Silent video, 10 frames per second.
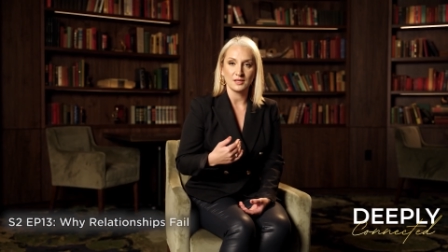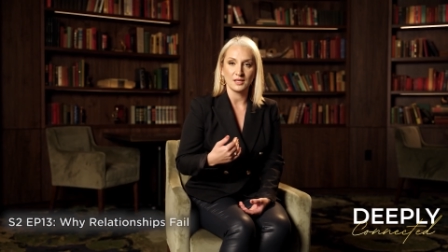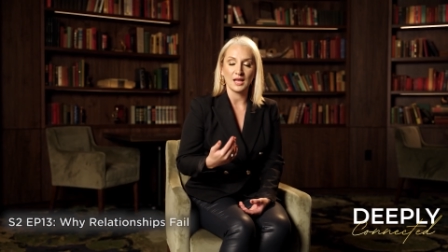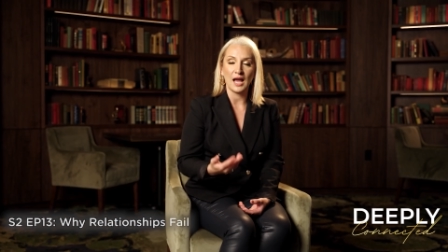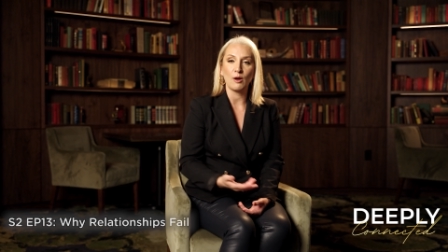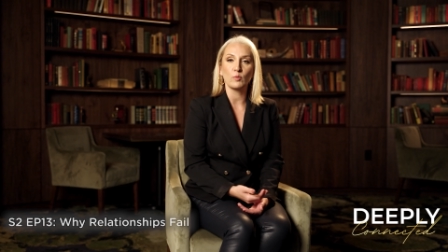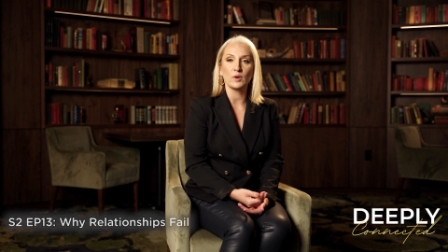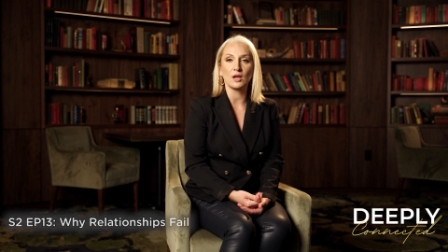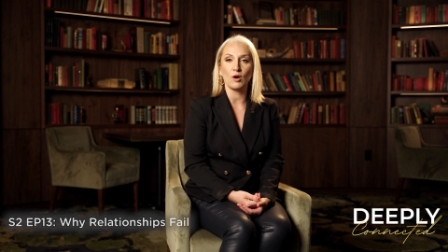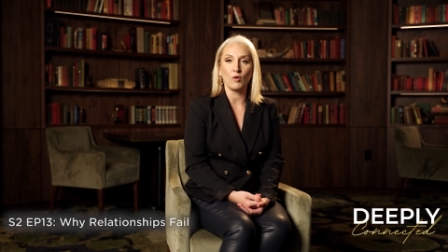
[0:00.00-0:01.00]
in how we
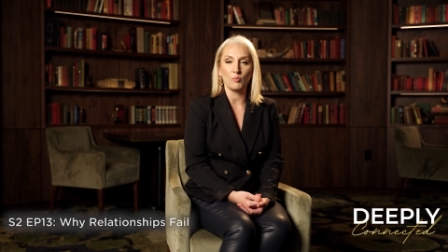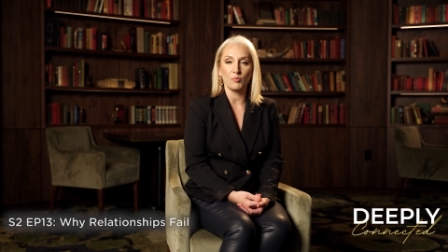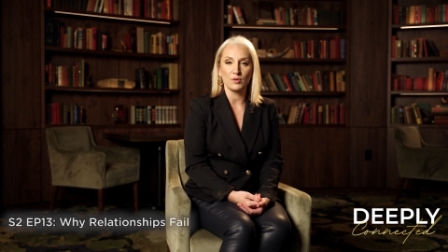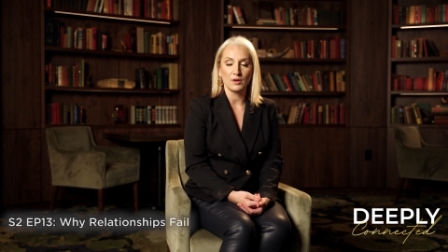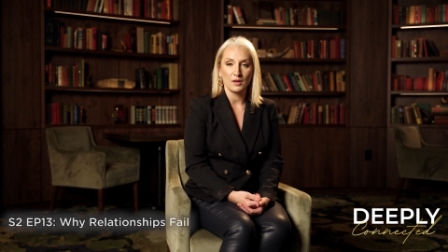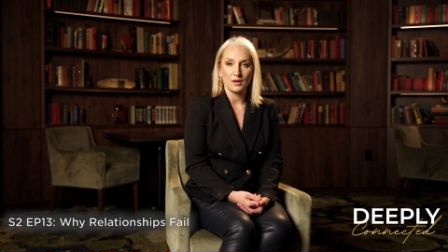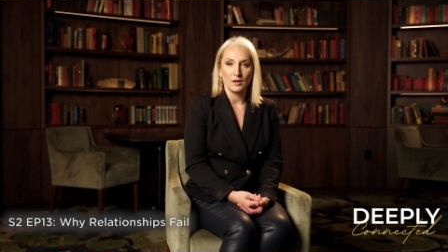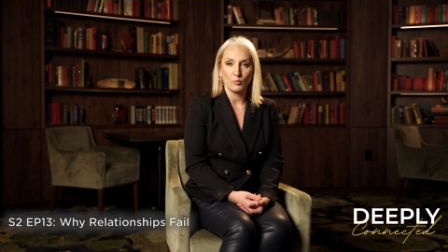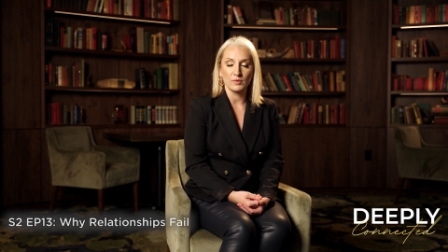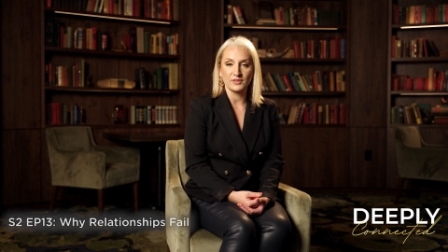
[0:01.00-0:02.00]
cope
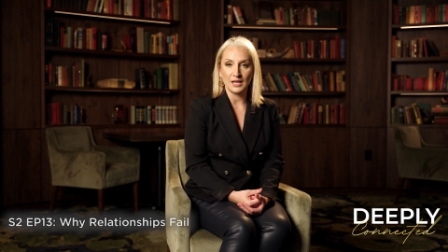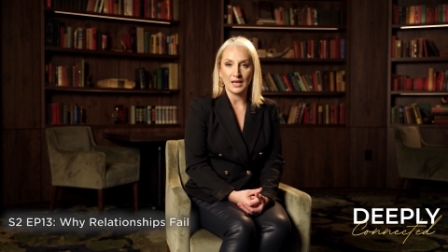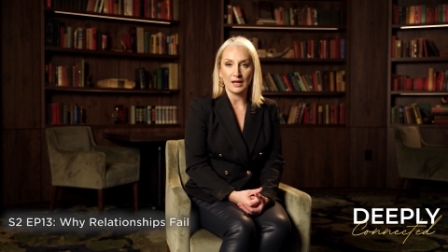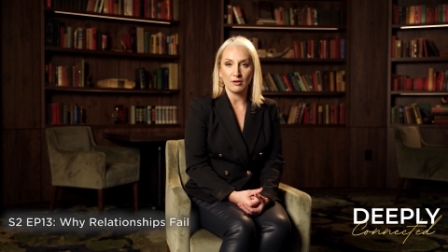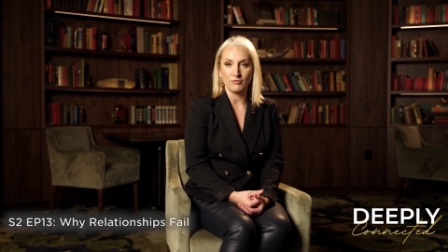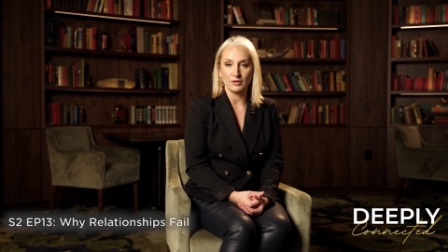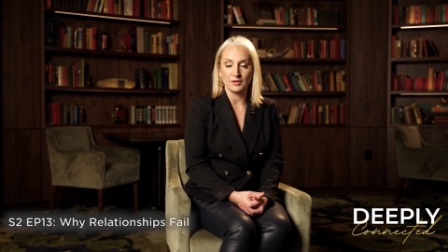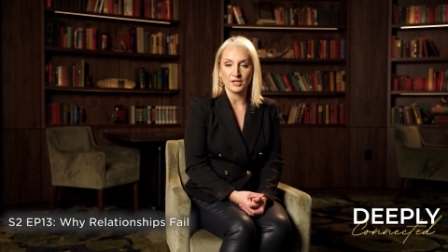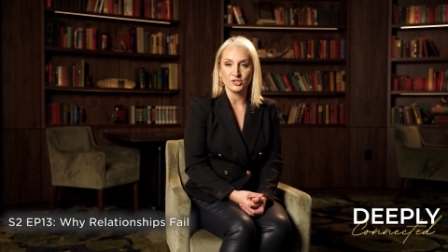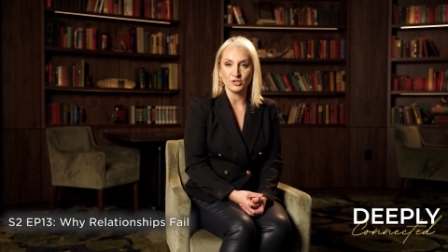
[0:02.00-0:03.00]
with the lack of
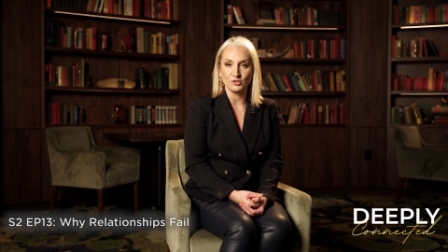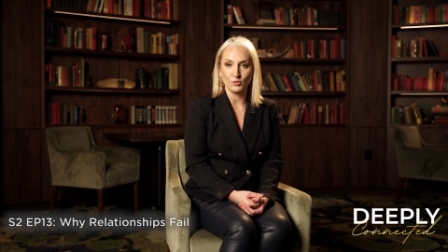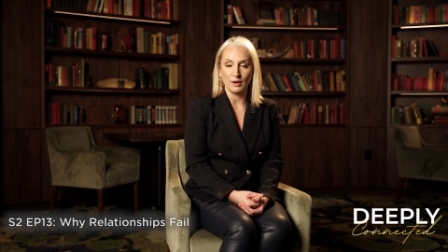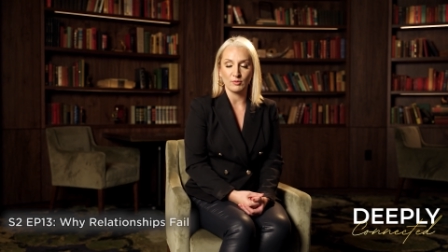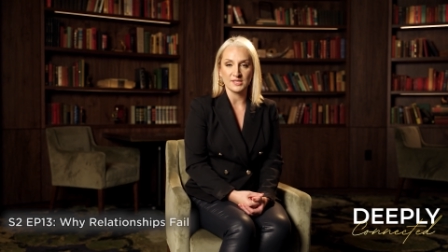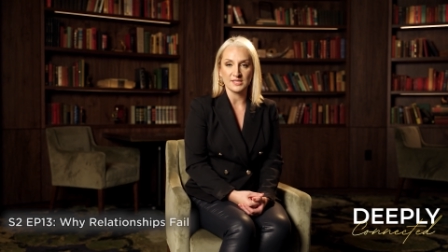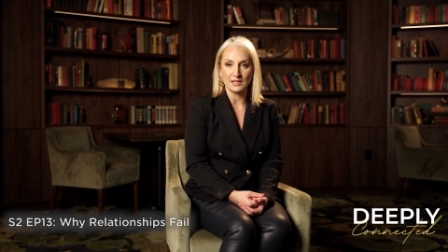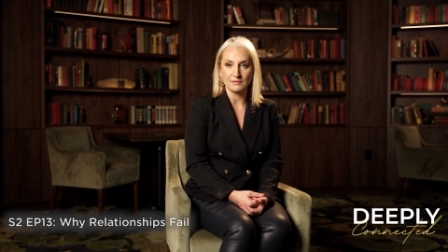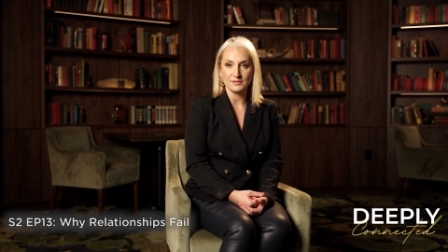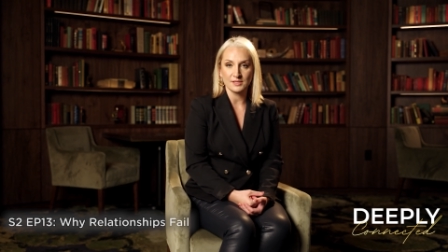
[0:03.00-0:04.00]
connection to
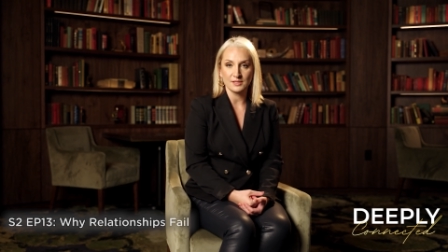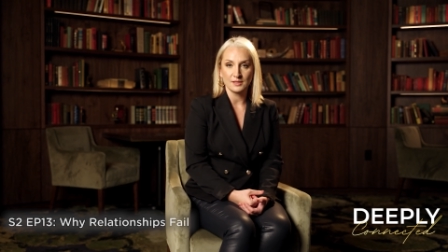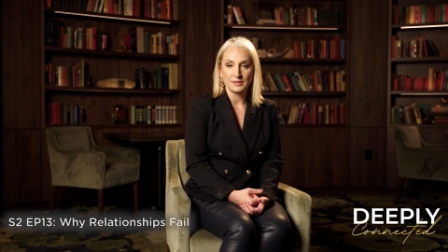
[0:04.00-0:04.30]
ourselves.